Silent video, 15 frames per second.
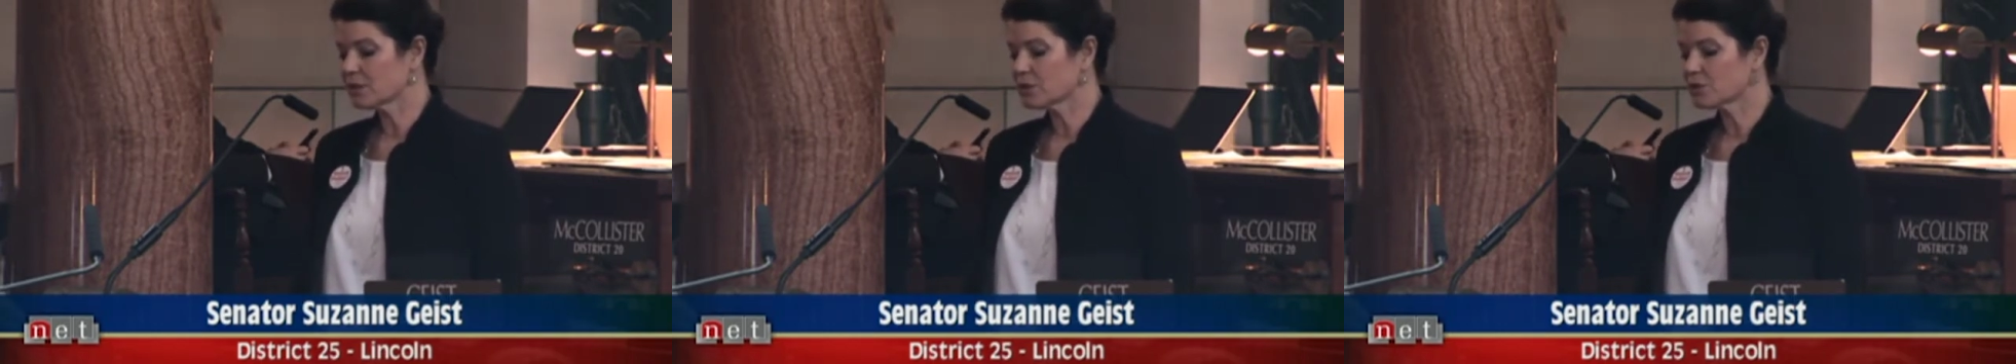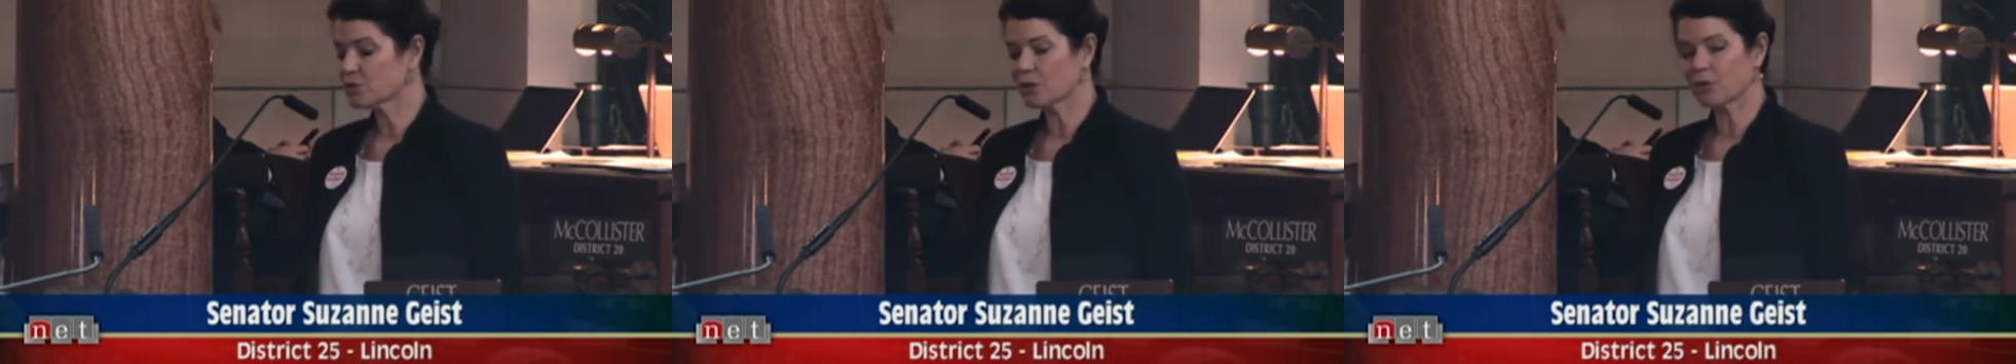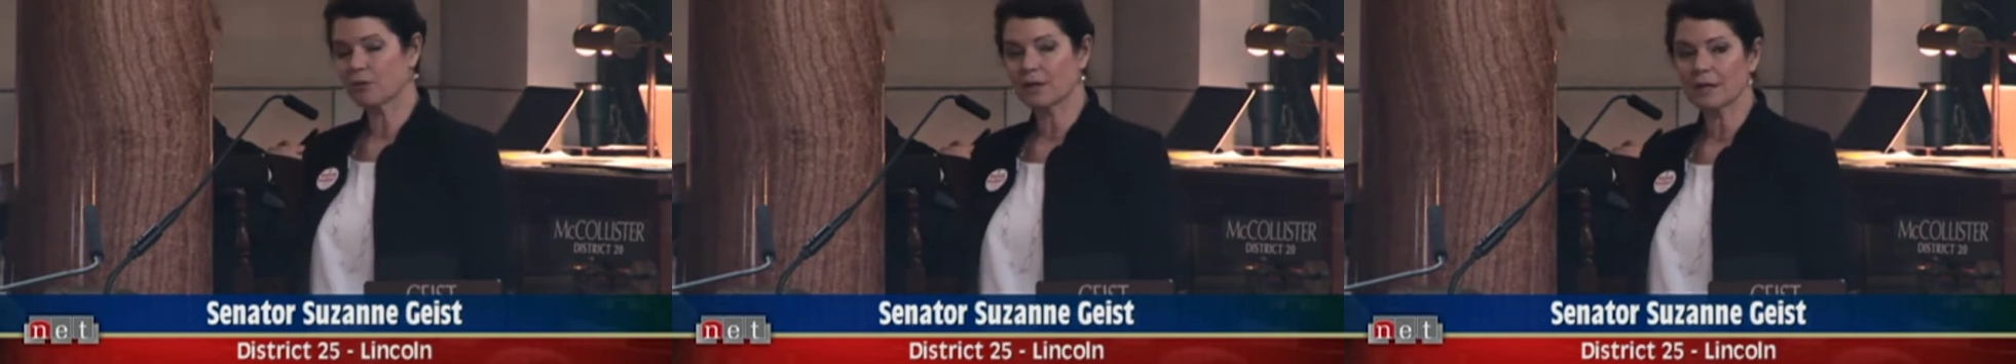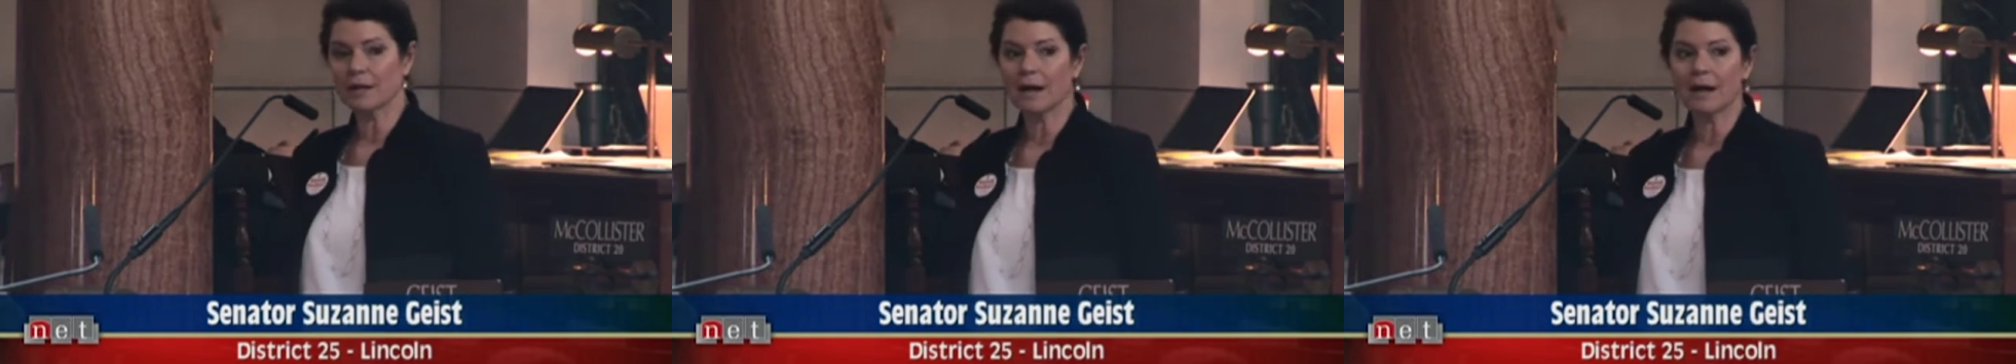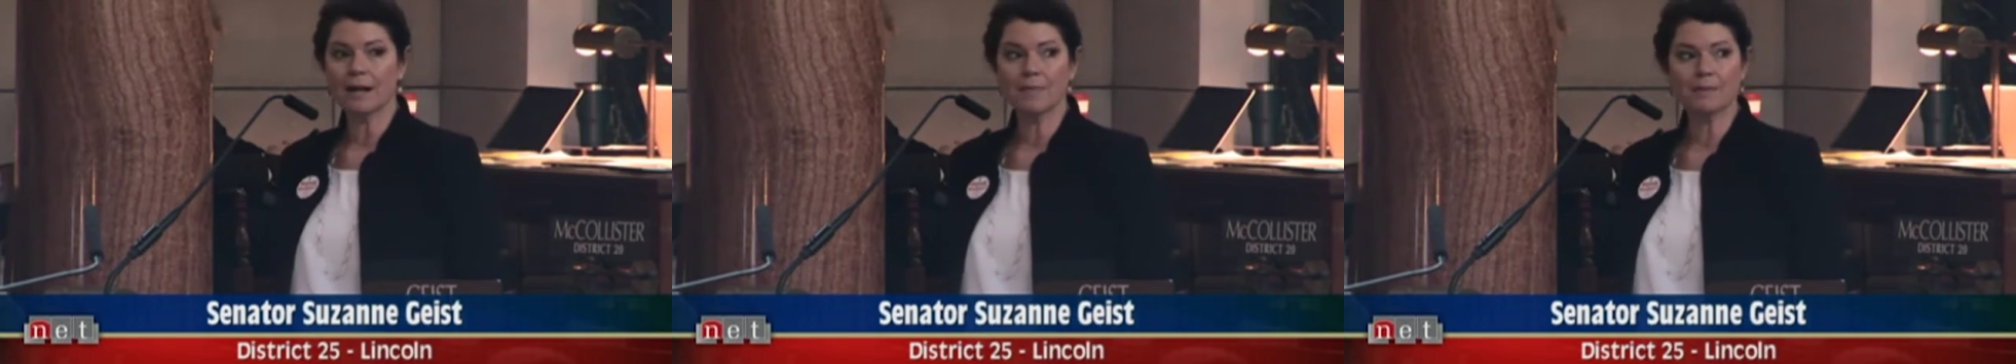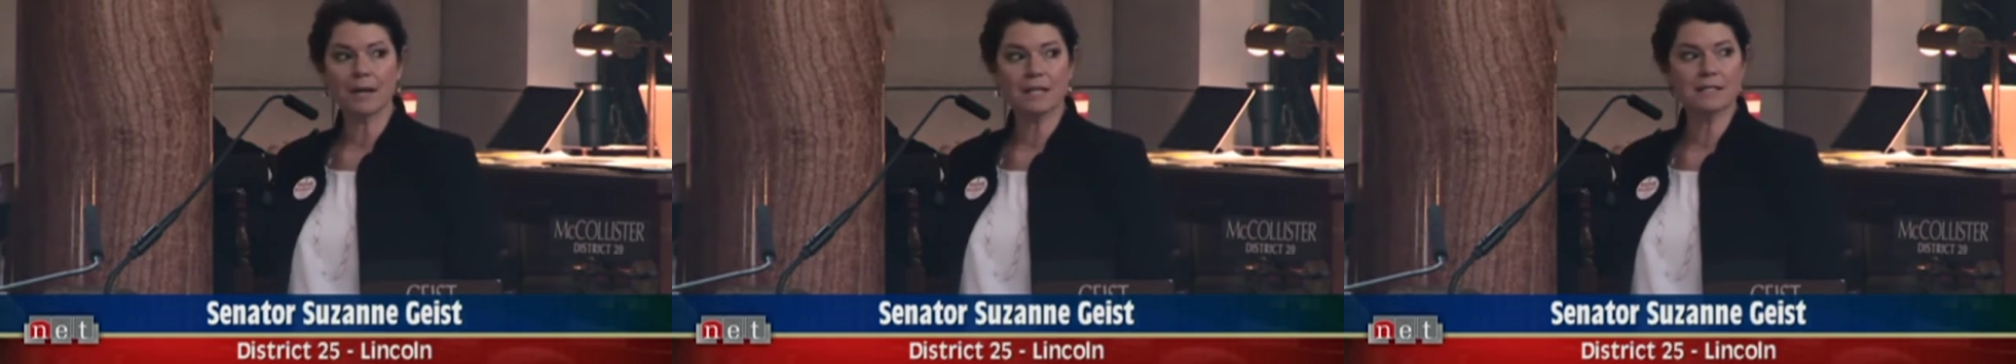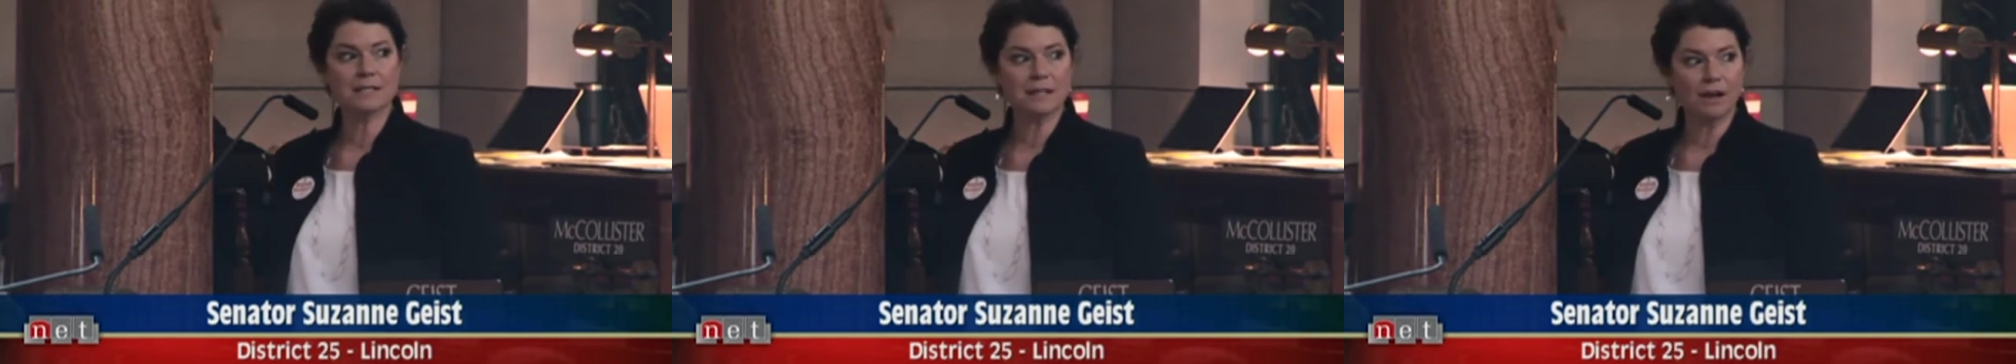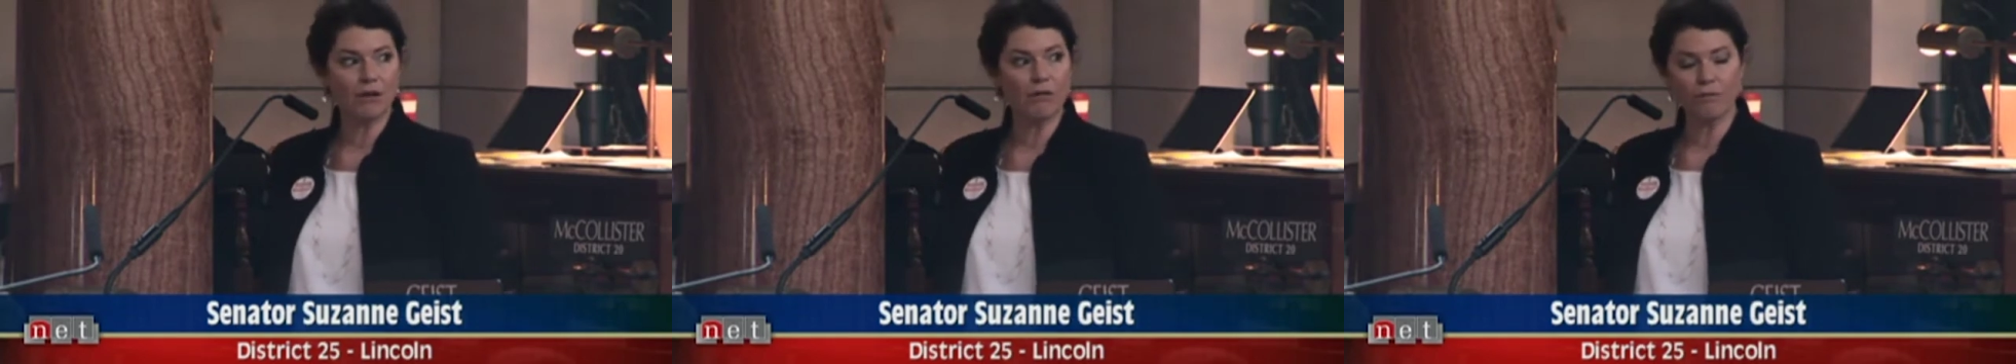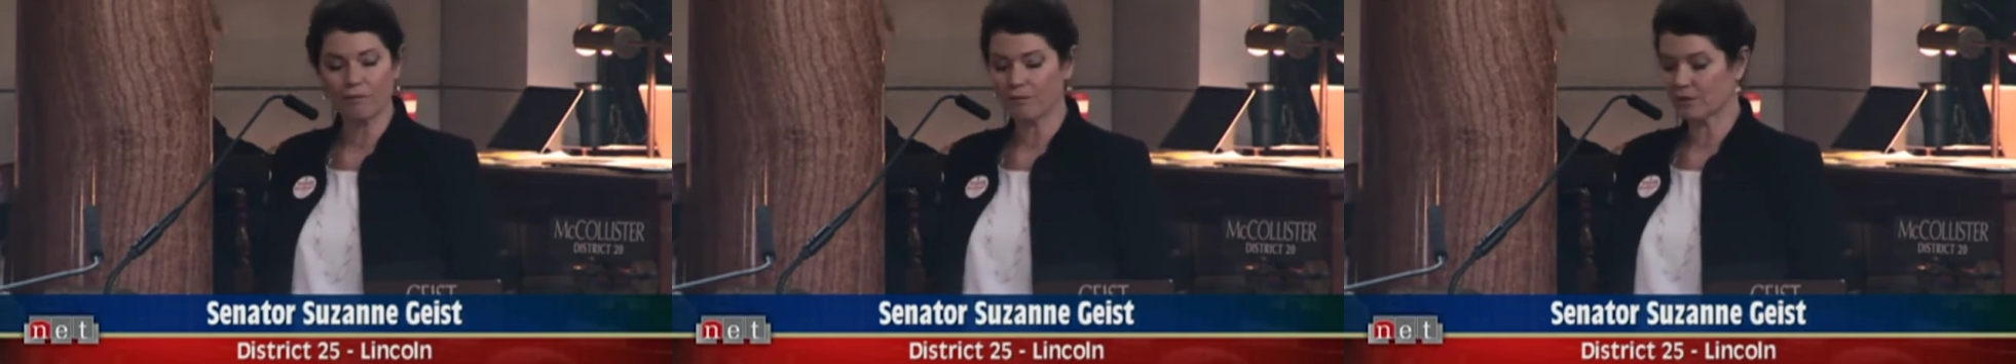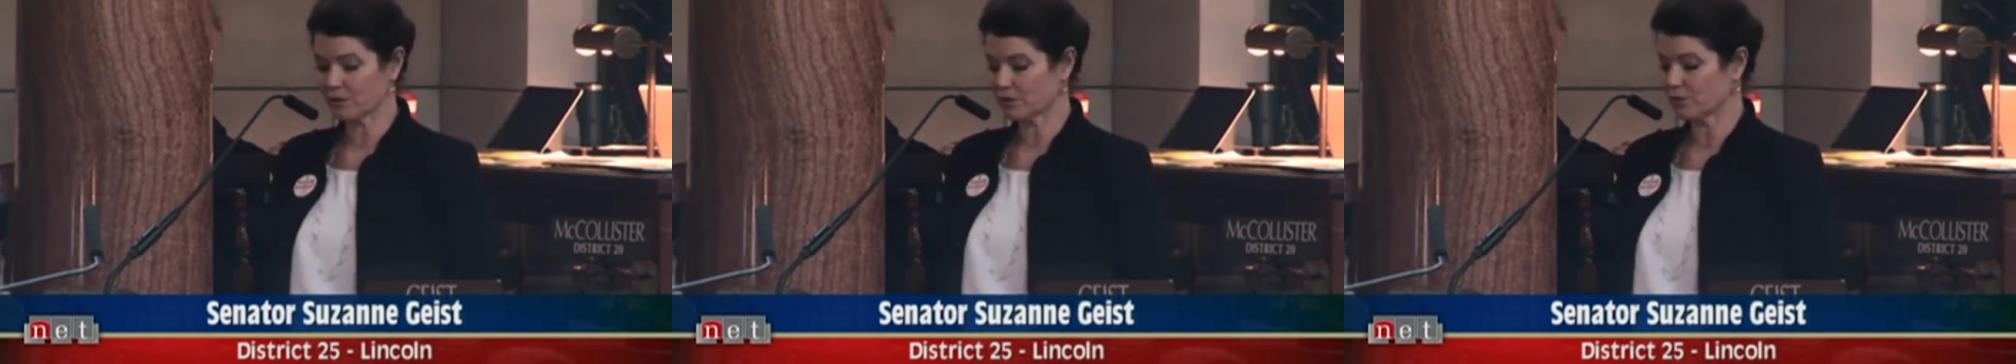so that I
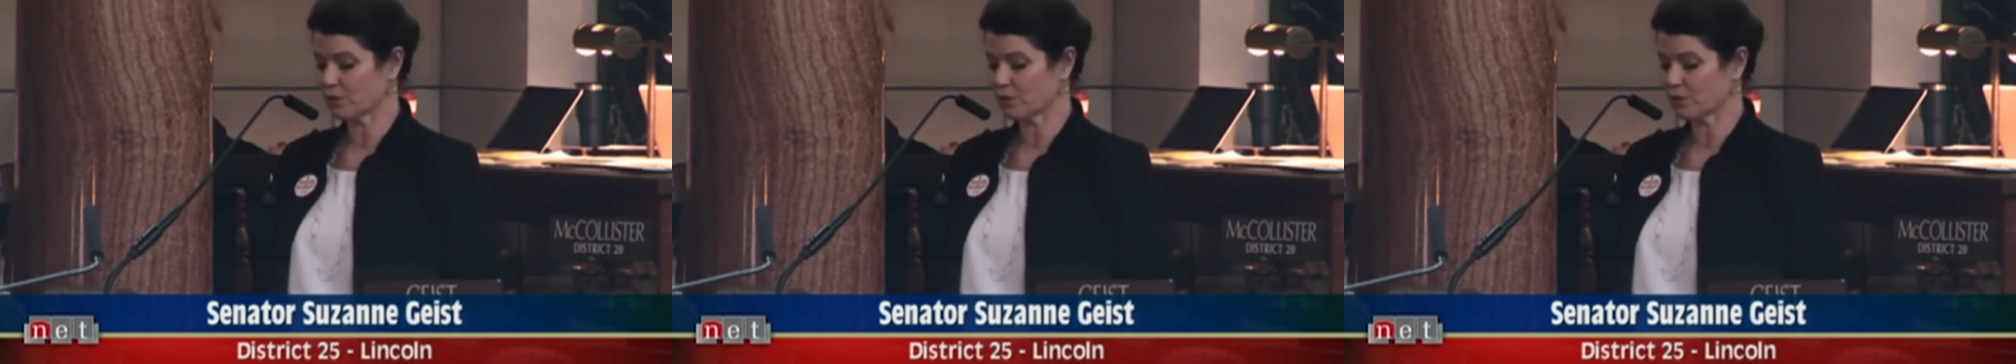myself